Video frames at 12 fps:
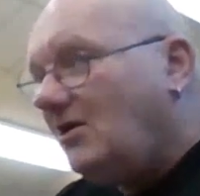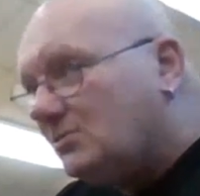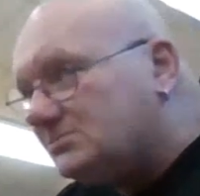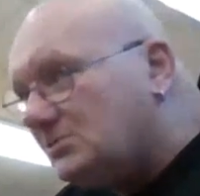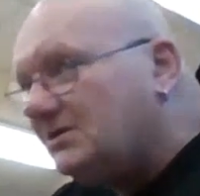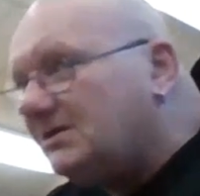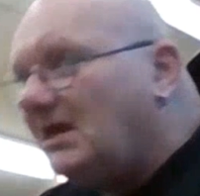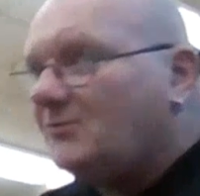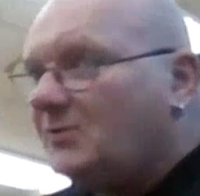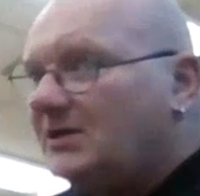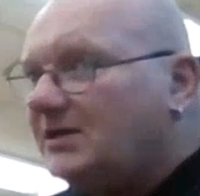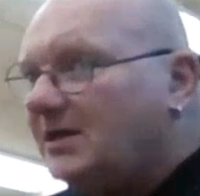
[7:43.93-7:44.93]
I was looking out
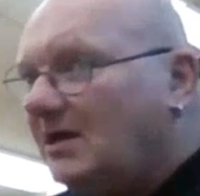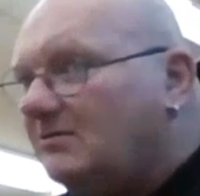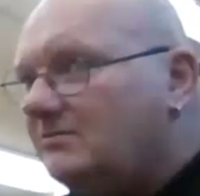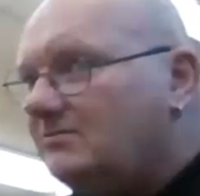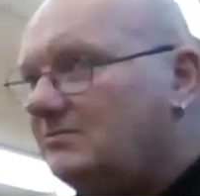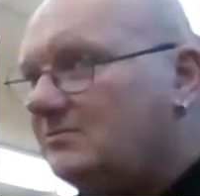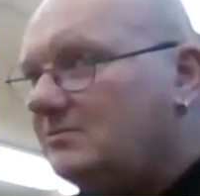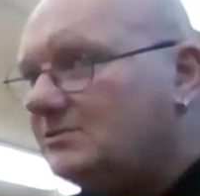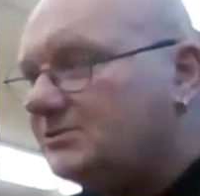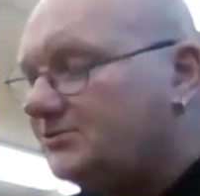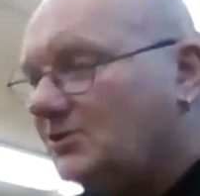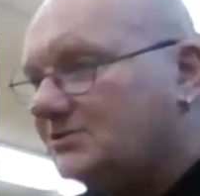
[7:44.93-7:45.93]
the window
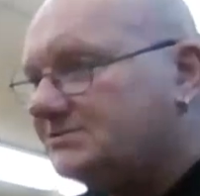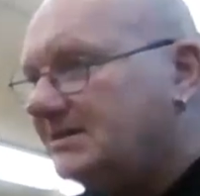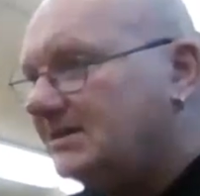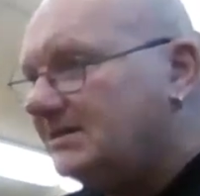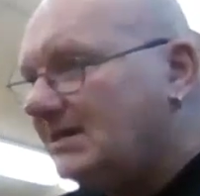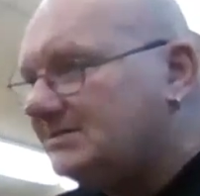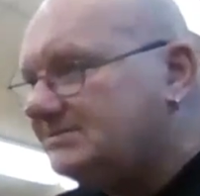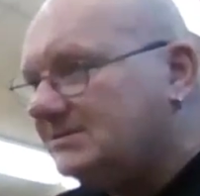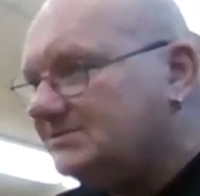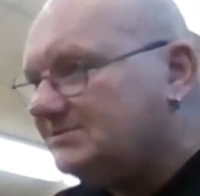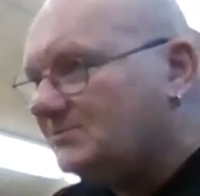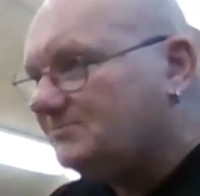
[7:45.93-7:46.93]
because I've not seen Dad
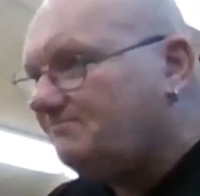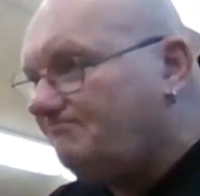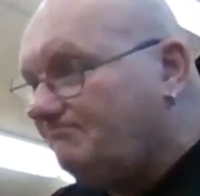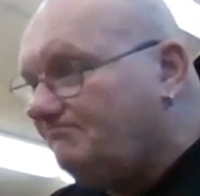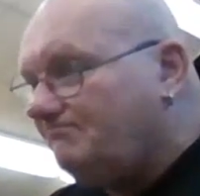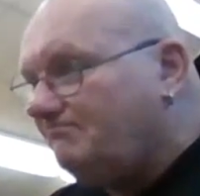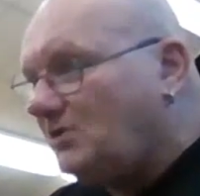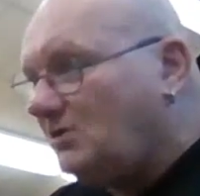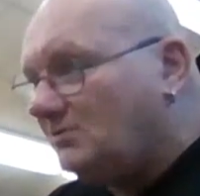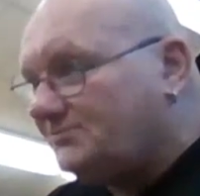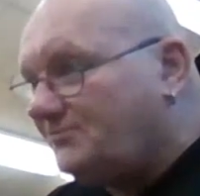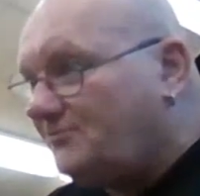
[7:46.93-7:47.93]
since I was
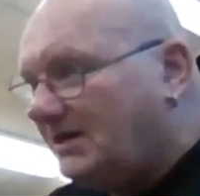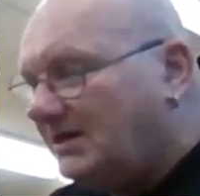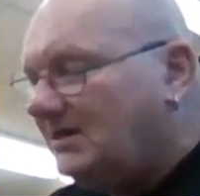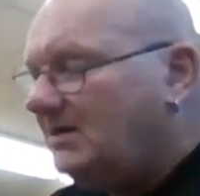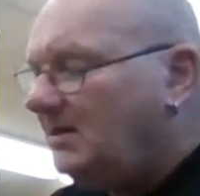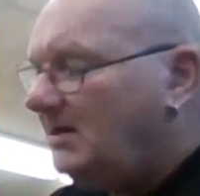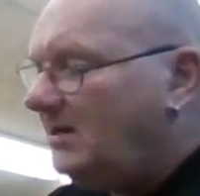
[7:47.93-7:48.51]
3.